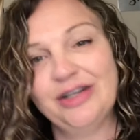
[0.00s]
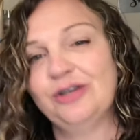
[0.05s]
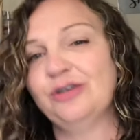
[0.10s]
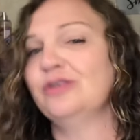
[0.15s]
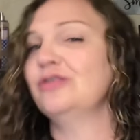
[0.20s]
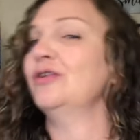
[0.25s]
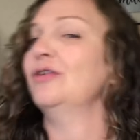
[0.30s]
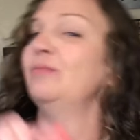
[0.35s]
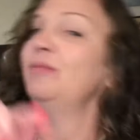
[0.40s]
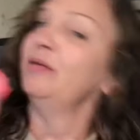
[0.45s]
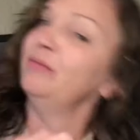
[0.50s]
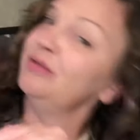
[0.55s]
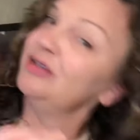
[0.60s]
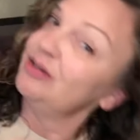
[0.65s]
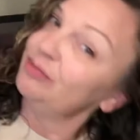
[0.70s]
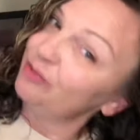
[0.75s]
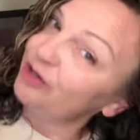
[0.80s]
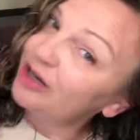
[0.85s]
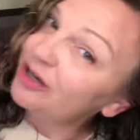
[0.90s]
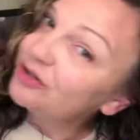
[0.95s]
so that maybe
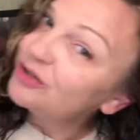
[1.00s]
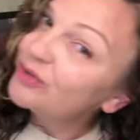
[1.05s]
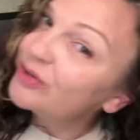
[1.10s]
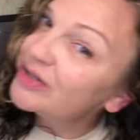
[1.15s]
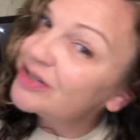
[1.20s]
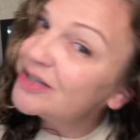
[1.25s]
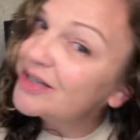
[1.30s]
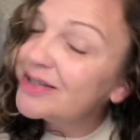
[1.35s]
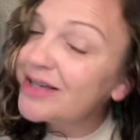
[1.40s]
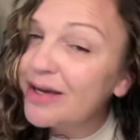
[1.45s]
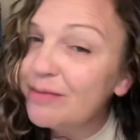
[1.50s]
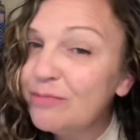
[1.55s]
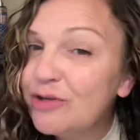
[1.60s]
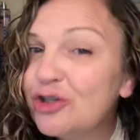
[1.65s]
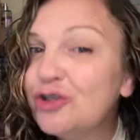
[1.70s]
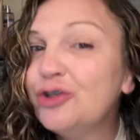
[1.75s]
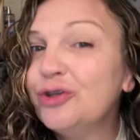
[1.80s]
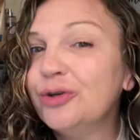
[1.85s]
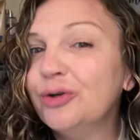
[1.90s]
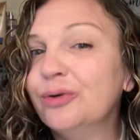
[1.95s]
someone else who has the same
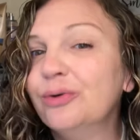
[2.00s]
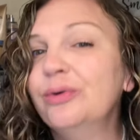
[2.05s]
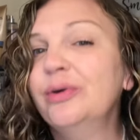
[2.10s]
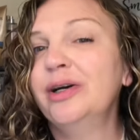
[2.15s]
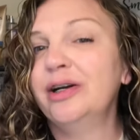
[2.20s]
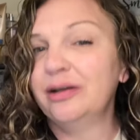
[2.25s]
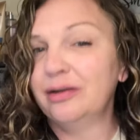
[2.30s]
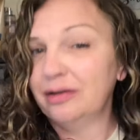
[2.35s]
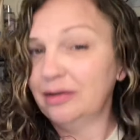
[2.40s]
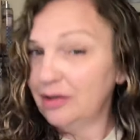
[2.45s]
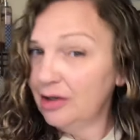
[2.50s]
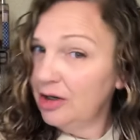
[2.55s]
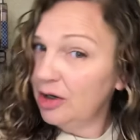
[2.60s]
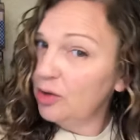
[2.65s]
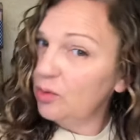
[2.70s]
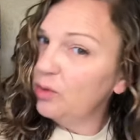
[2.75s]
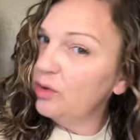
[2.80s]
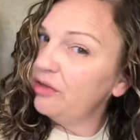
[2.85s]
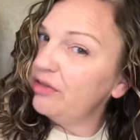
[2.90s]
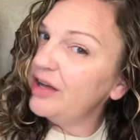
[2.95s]
issue
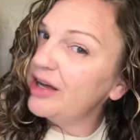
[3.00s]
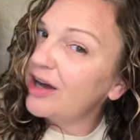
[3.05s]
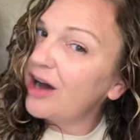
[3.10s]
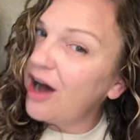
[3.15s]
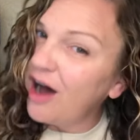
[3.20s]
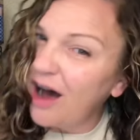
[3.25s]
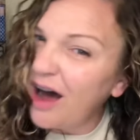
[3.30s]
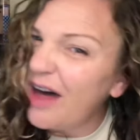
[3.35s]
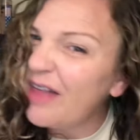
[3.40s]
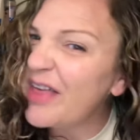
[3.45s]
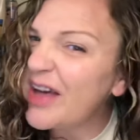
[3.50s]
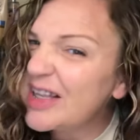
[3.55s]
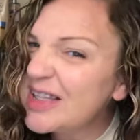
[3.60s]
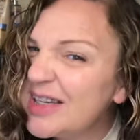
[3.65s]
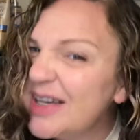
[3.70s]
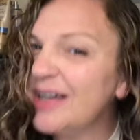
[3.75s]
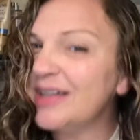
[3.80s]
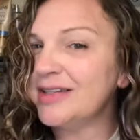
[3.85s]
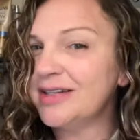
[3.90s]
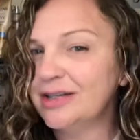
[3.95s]
will think, aha, that's
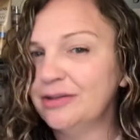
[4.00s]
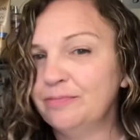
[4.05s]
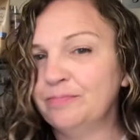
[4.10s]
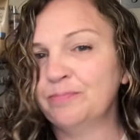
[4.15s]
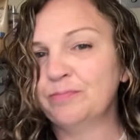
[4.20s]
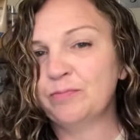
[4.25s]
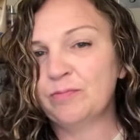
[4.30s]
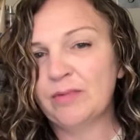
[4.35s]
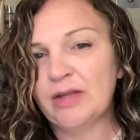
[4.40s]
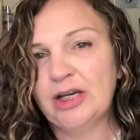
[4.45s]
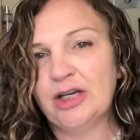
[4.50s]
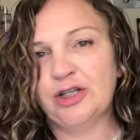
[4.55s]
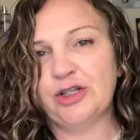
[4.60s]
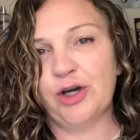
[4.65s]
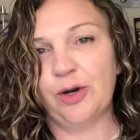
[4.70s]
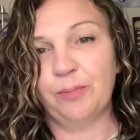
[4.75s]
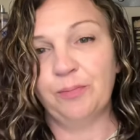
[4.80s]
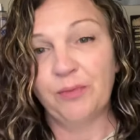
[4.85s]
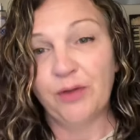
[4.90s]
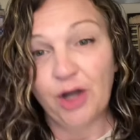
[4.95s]
it.
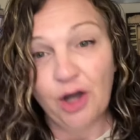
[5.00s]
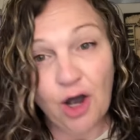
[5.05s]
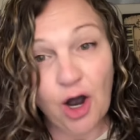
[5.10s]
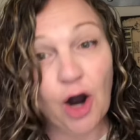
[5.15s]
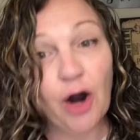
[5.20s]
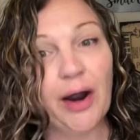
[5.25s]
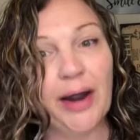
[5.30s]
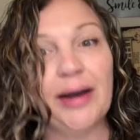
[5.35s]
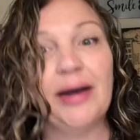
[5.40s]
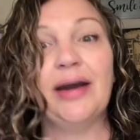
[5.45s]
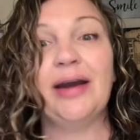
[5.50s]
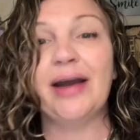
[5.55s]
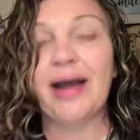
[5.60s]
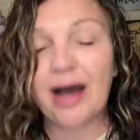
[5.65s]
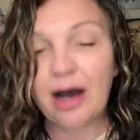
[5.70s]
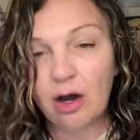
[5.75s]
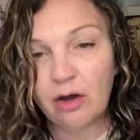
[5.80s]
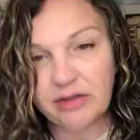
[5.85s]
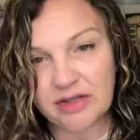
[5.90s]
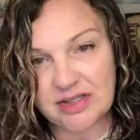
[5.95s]
So, alright,
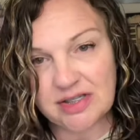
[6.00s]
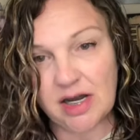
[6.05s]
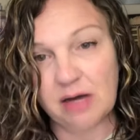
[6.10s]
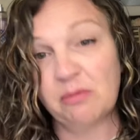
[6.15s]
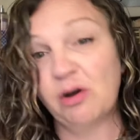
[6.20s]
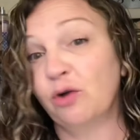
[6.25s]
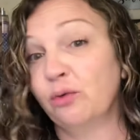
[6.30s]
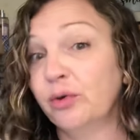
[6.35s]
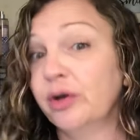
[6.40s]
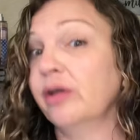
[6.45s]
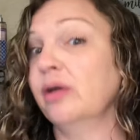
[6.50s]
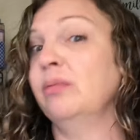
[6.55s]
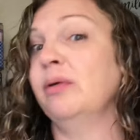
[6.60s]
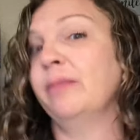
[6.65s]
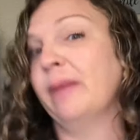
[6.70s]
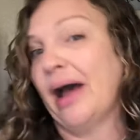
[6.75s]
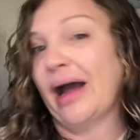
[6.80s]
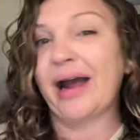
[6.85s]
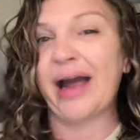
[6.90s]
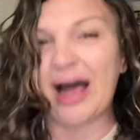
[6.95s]
now this time I'll really be
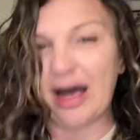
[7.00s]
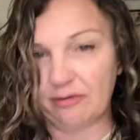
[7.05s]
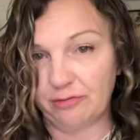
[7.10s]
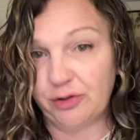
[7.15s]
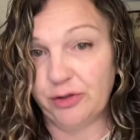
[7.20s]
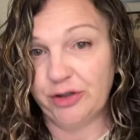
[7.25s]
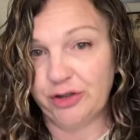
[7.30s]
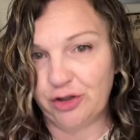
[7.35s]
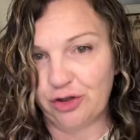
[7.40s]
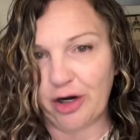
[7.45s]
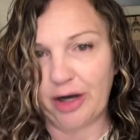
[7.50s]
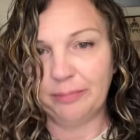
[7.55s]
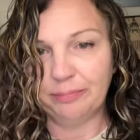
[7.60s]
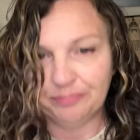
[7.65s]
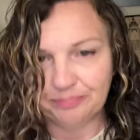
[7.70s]
back after it's dry.